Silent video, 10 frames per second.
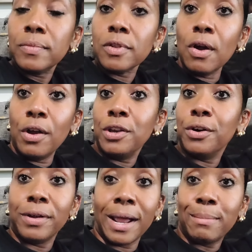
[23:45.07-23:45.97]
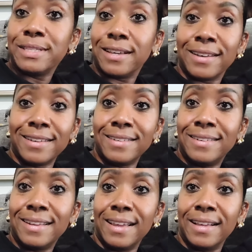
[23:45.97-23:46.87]
or you can go on Amazon
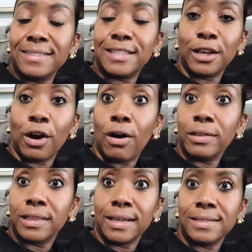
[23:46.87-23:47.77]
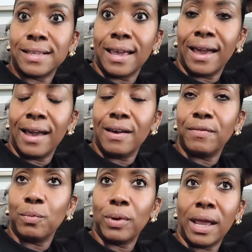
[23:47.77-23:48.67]
and see all the things they
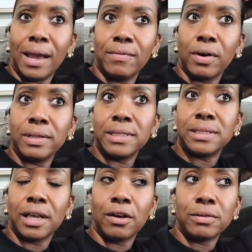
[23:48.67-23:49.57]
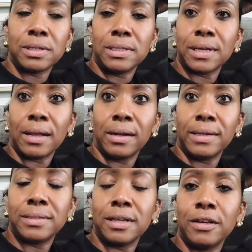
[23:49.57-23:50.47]
have. And when they have all these sales and these
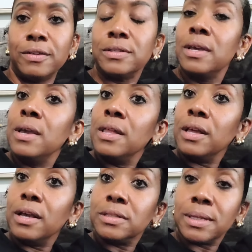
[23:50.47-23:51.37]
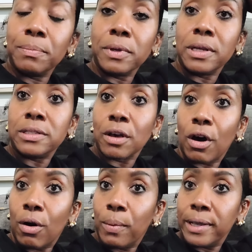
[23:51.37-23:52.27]
holiday sales, it's something is
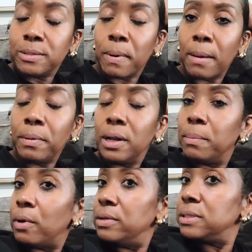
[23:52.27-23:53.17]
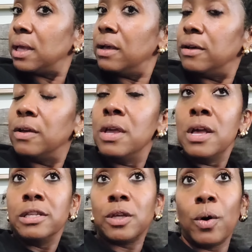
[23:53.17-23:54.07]
always popping up on sale.
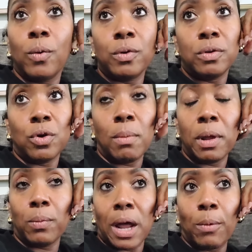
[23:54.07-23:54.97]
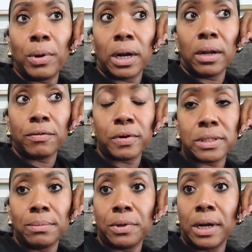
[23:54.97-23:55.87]
So normally when I want to look for
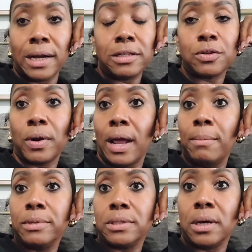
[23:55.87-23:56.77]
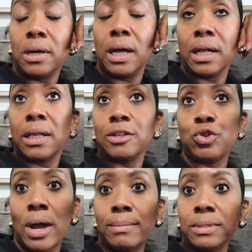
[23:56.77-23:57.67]
something, I just go to Amazon and click
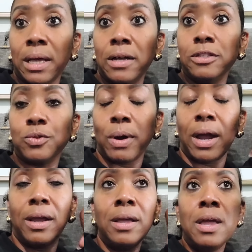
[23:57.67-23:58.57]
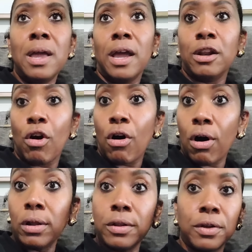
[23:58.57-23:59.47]
Tribesigns, right? And
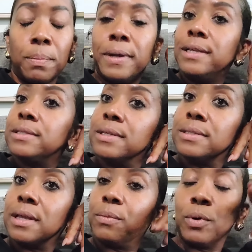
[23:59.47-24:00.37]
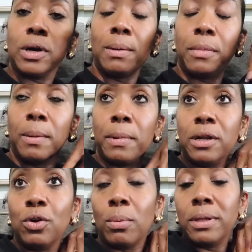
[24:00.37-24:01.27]
all of their pieces will come up.
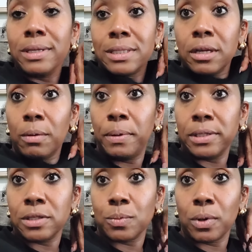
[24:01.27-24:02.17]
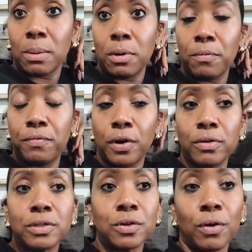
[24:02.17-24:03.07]
And normally the sale pieces will come up
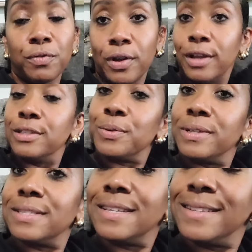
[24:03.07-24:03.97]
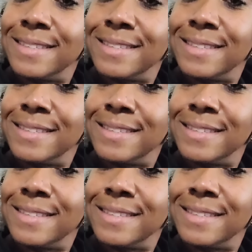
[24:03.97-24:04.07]
first. So if you're interested,